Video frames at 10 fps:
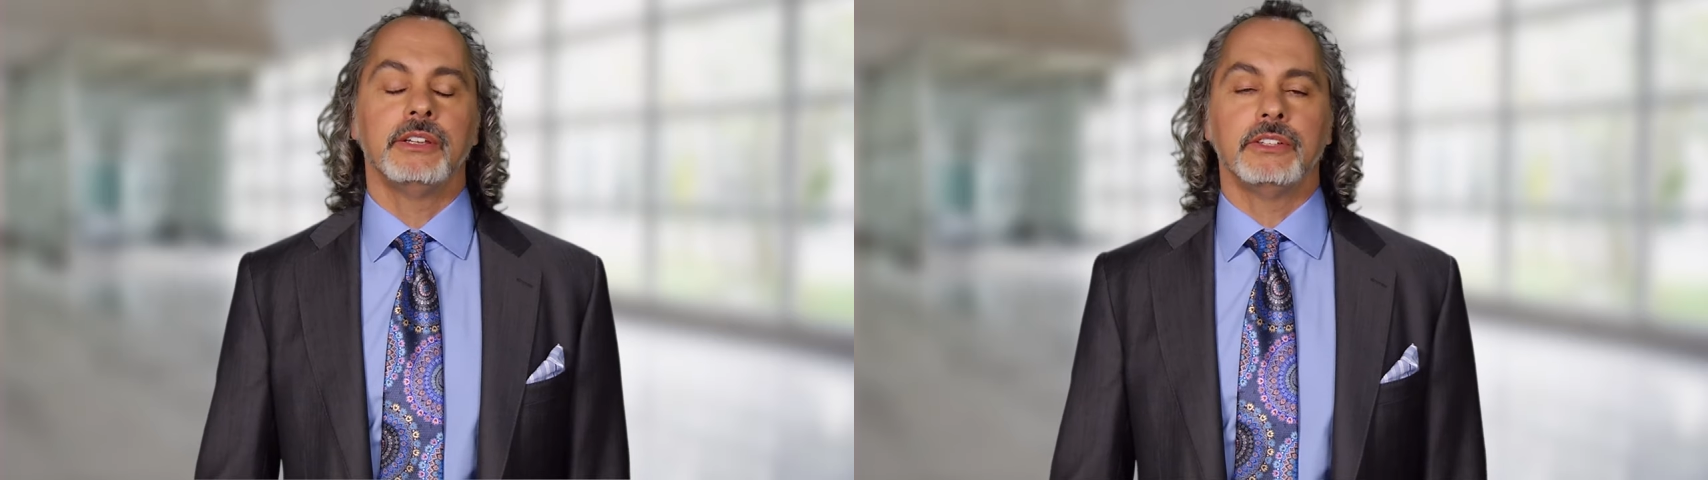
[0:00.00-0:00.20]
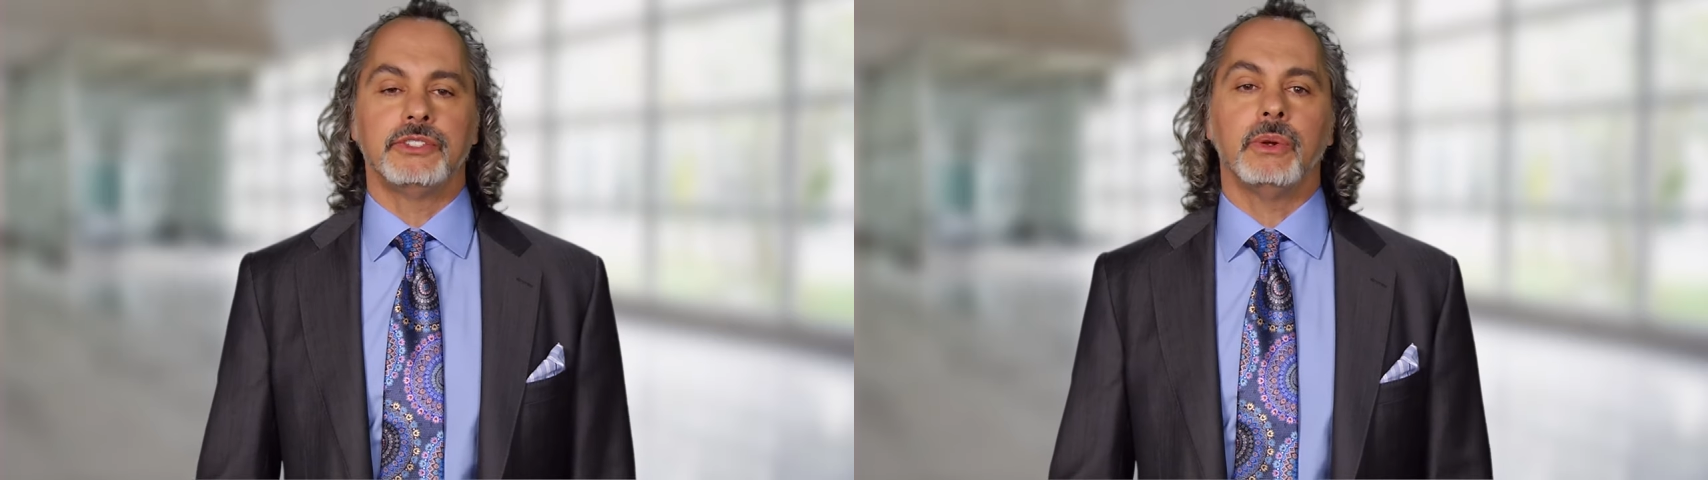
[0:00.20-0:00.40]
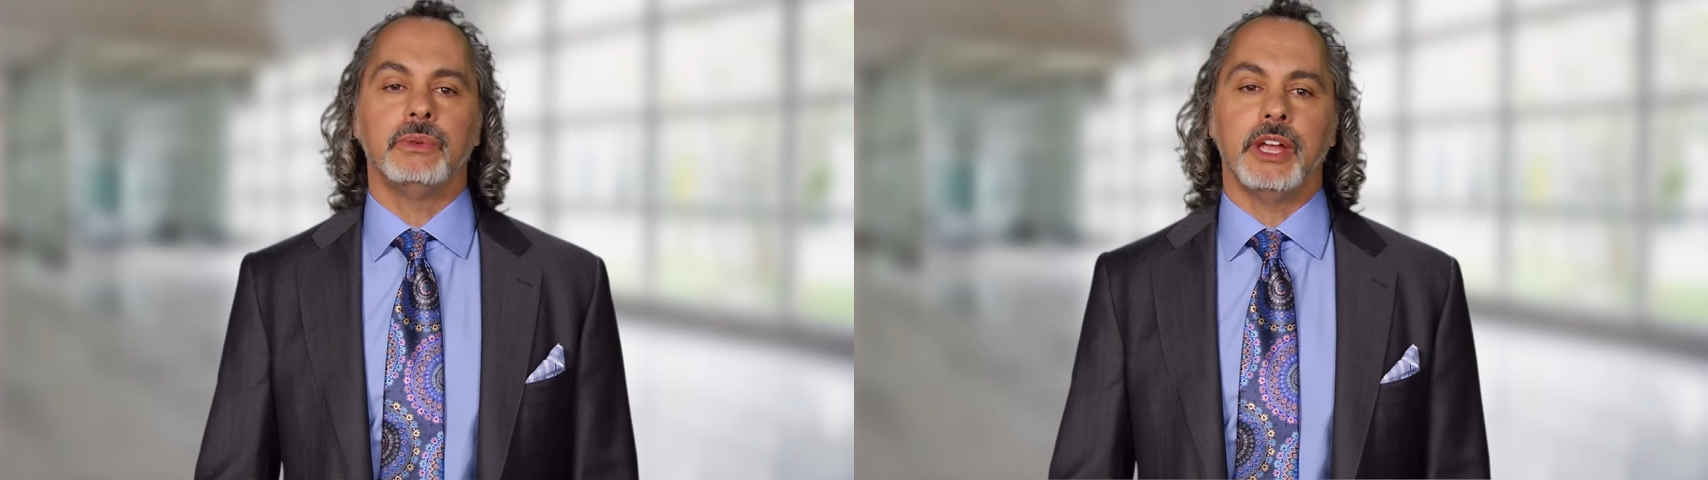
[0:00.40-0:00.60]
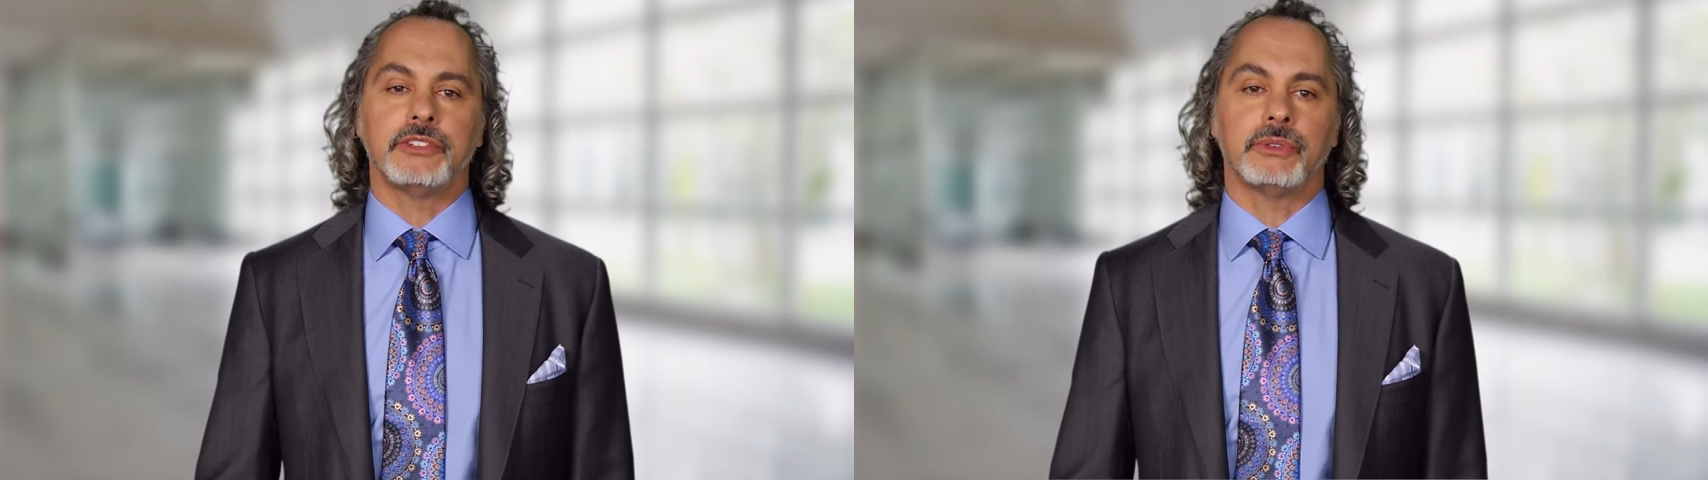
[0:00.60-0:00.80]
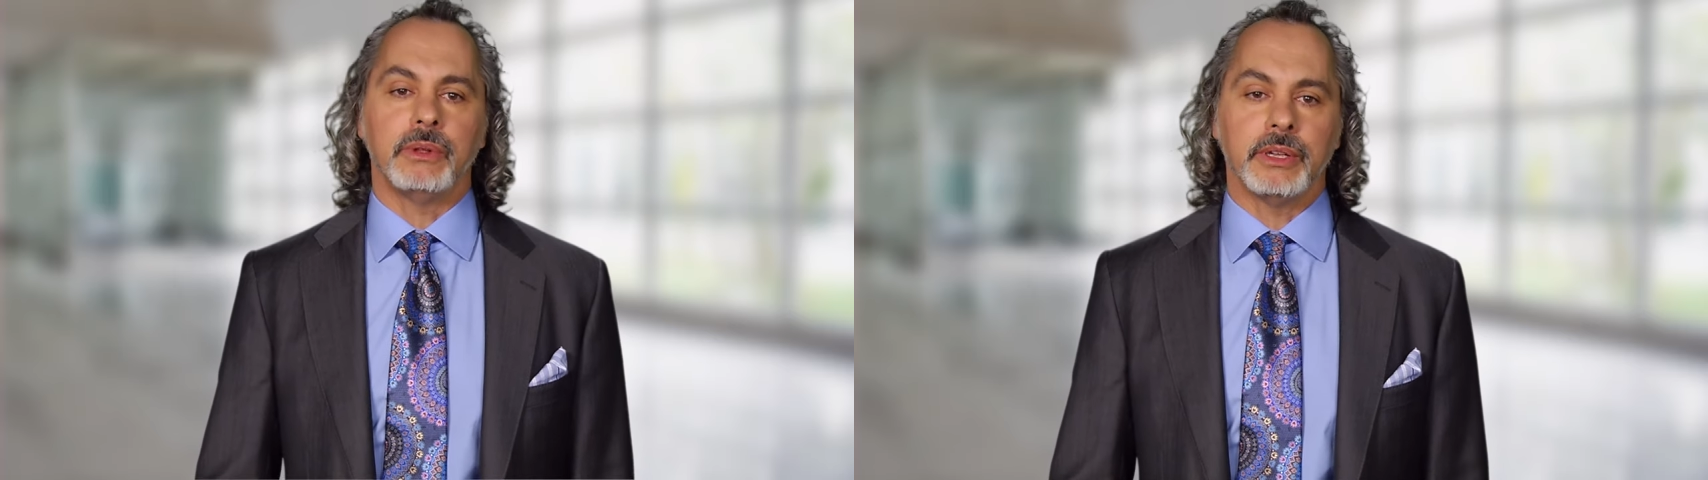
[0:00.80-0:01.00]
is your own
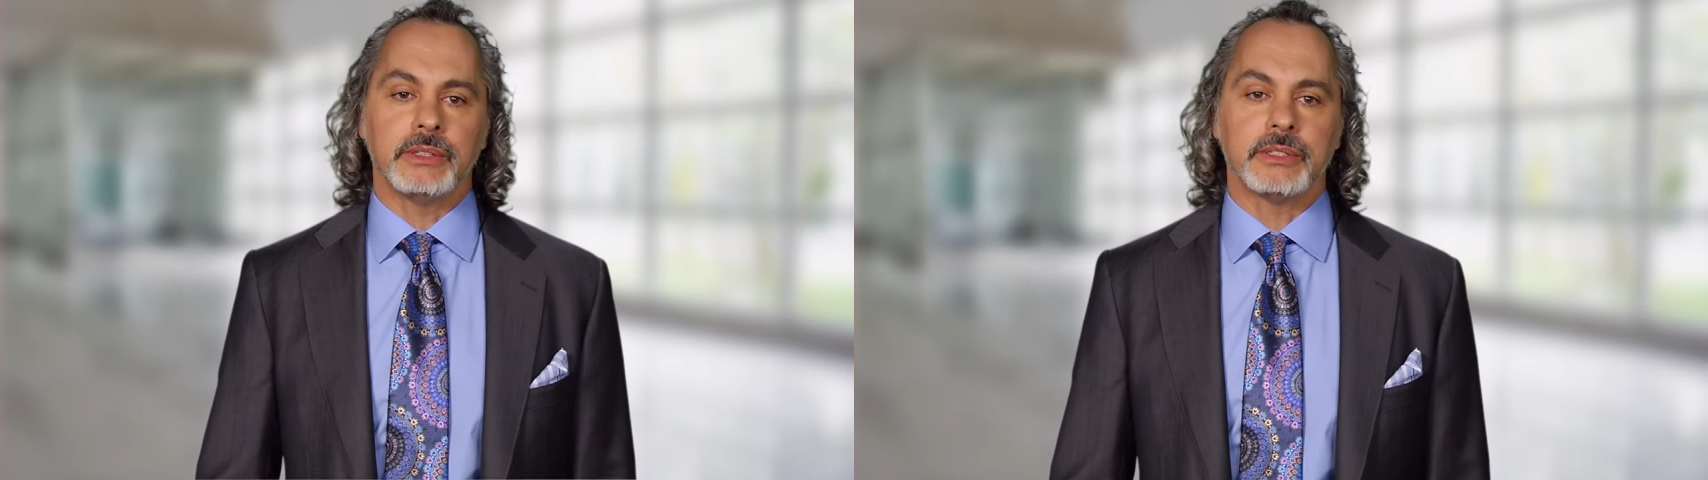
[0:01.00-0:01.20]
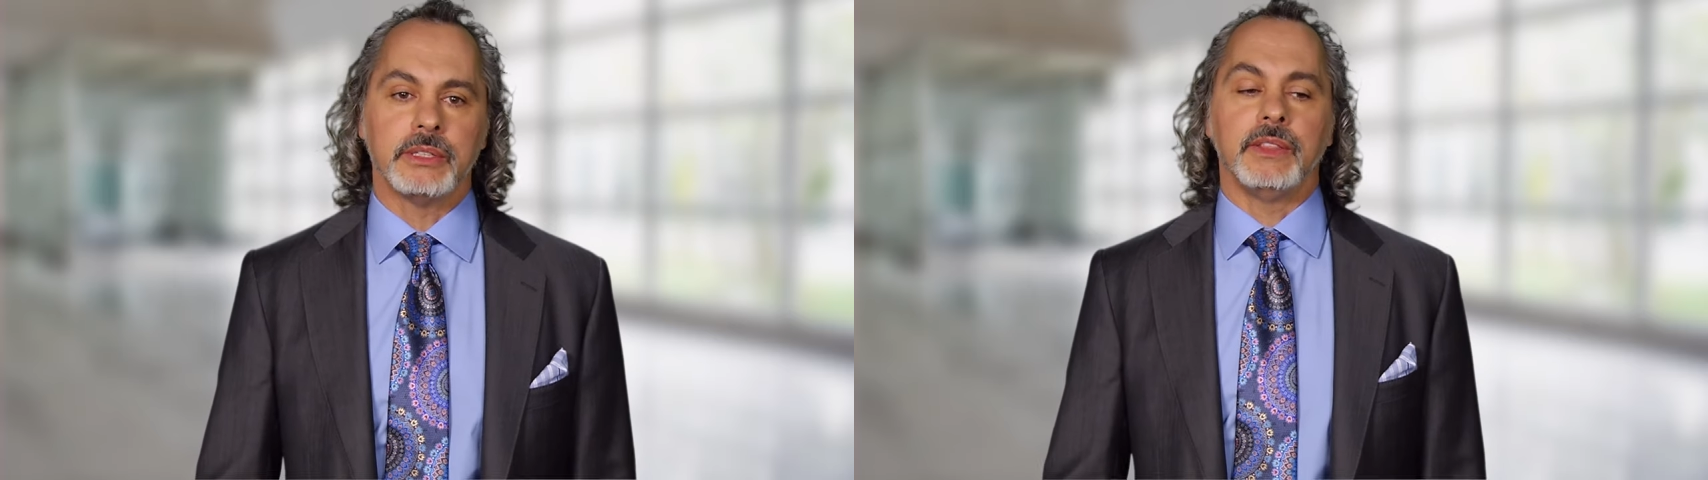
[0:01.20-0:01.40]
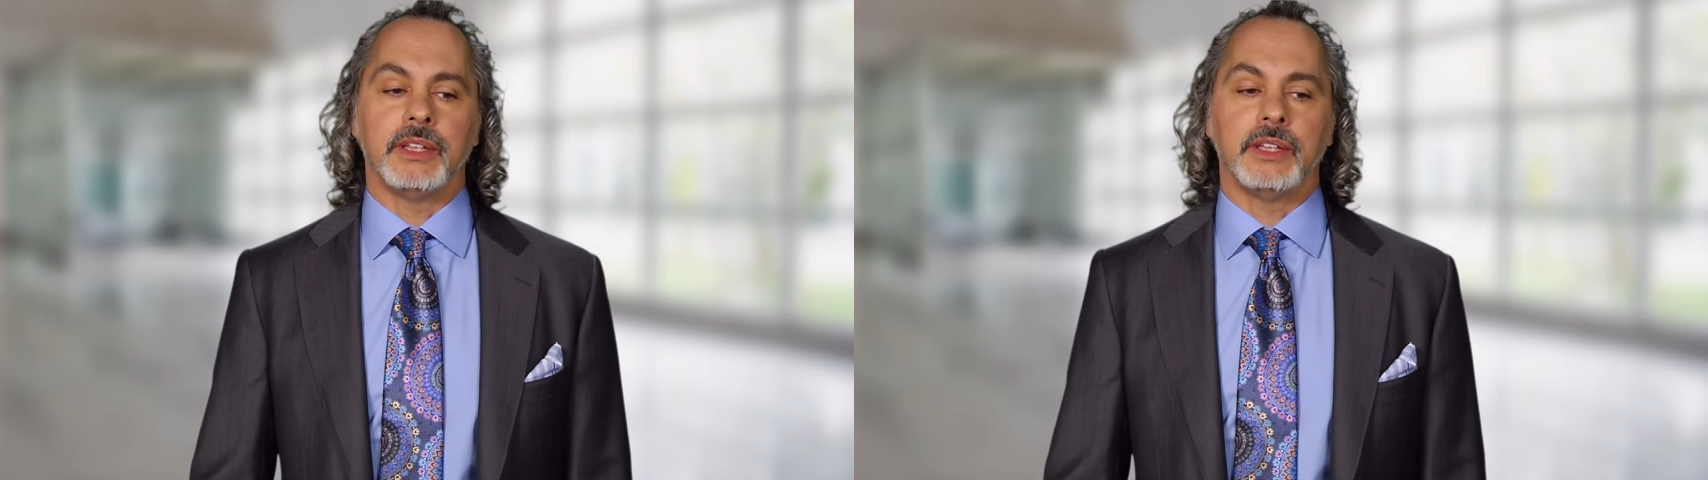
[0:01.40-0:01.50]
natural oils.